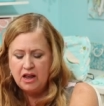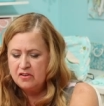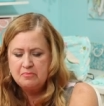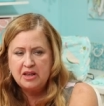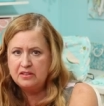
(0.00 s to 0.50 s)

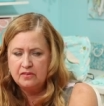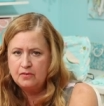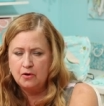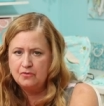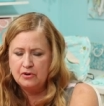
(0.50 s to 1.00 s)
and I've made this
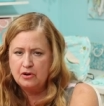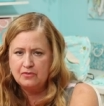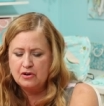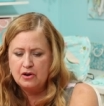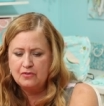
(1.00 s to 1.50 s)
over and
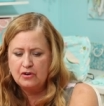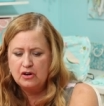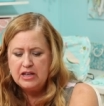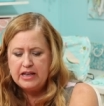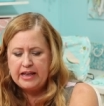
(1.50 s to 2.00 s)
over and over.